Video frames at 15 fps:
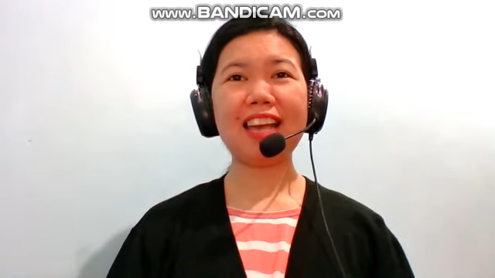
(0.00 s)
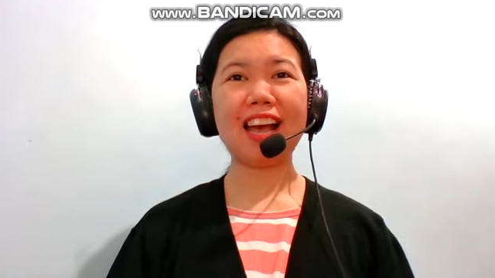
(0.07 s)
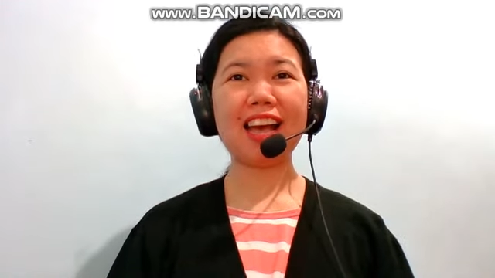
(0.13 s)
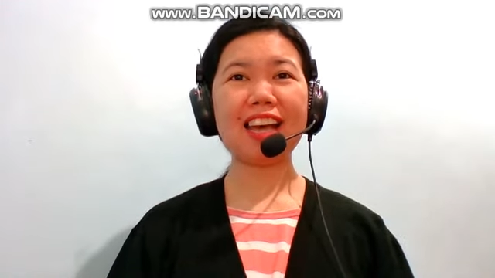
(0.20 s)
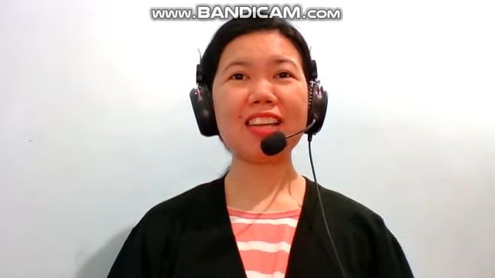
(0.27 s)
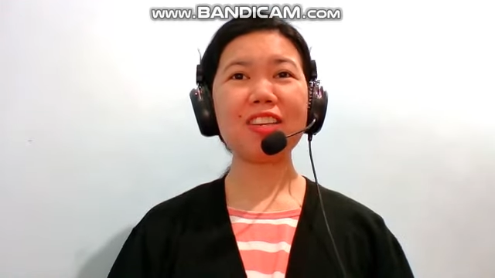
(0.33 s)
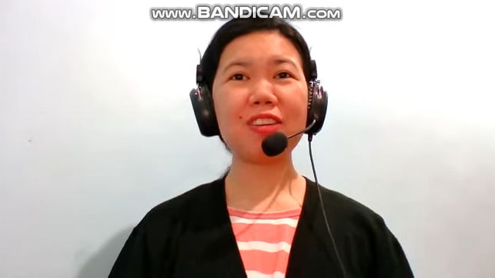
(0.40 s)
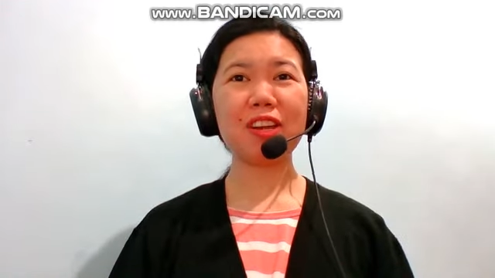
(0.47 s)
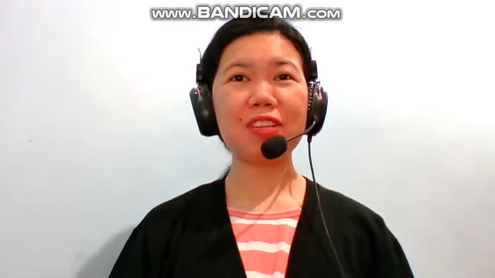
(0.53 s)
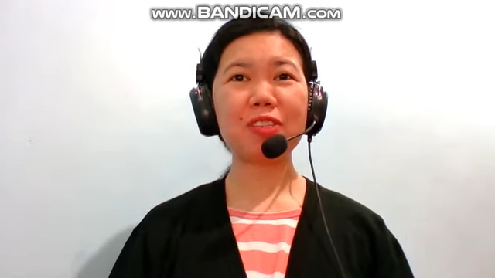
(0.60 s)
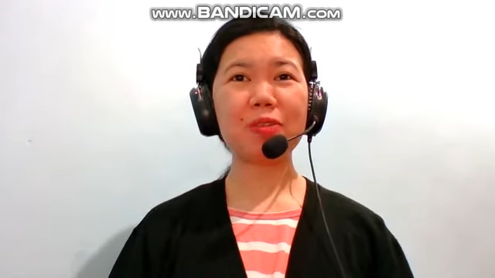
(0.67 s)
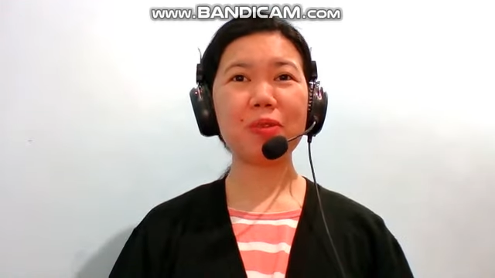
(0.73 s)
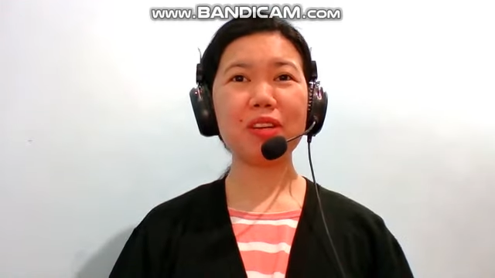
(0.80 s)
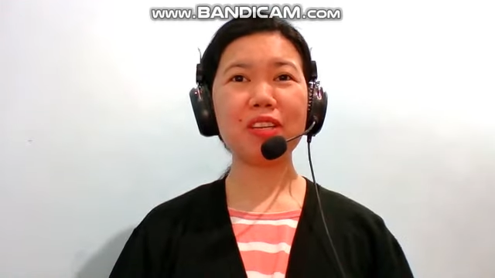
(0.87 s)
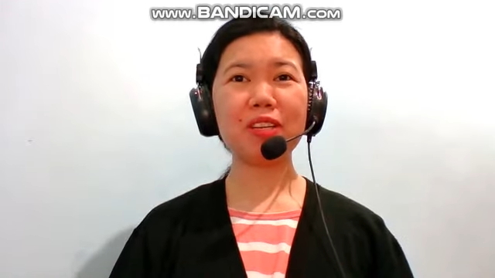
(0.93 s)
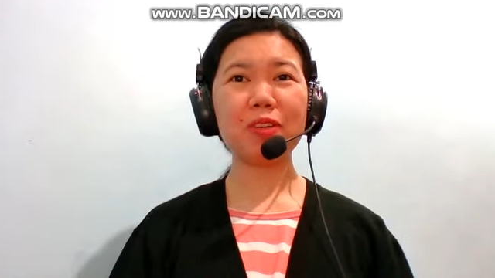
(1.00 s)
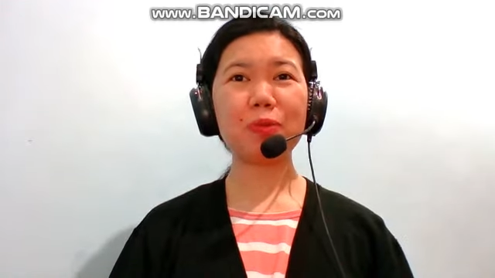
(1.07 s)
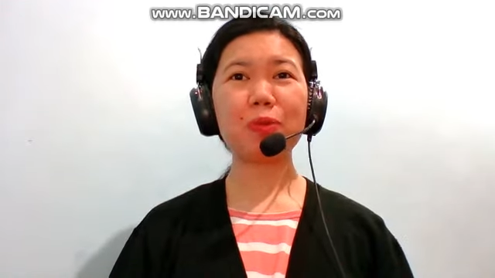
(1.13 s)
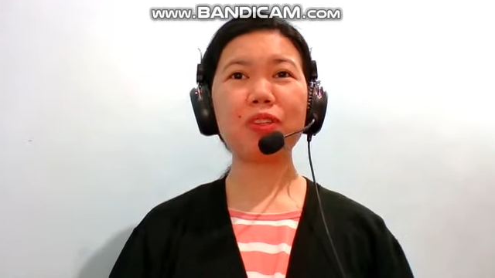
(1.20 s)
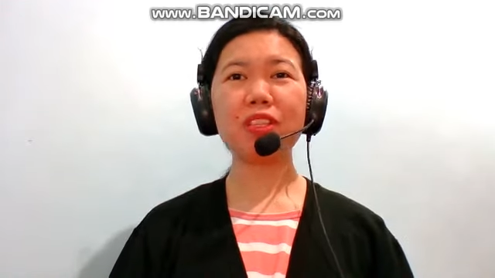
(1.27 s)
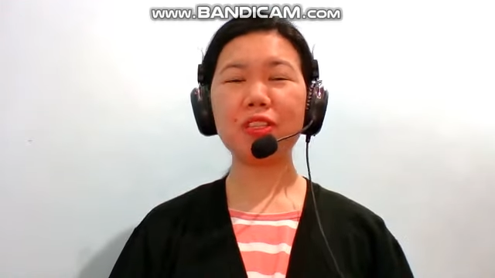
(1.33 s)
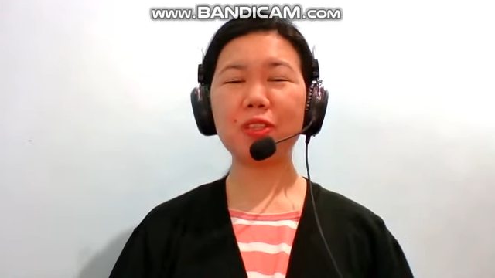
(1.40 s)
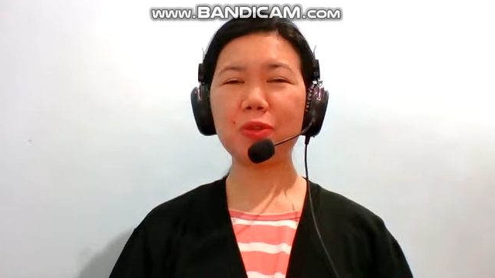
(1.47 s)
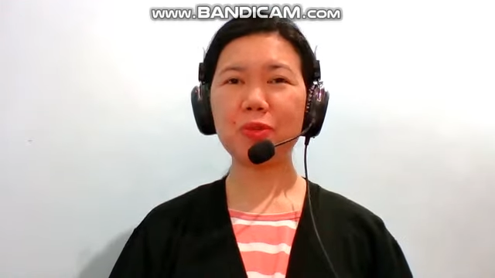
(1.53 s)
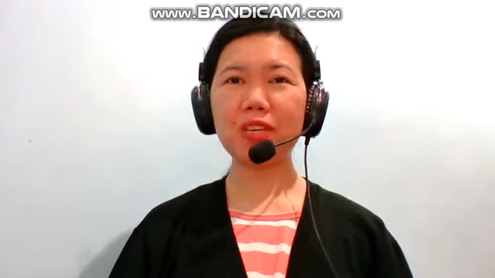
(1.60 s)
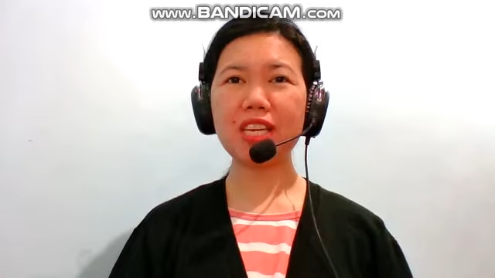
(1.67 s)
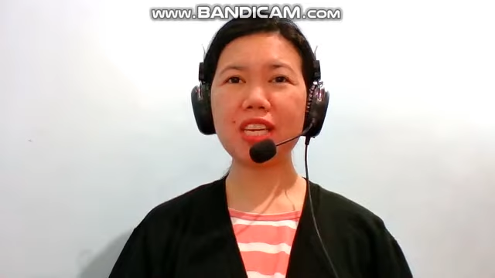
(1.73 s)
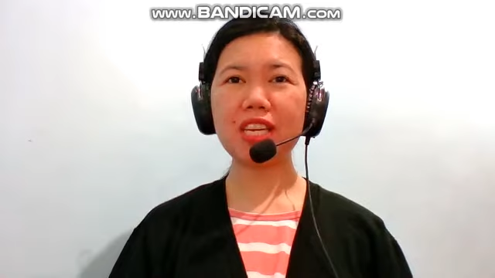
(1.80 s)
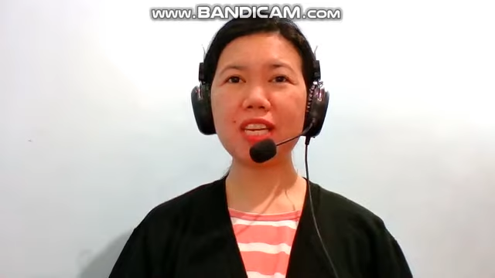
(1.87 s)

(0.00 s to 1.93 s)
I graduated with a degree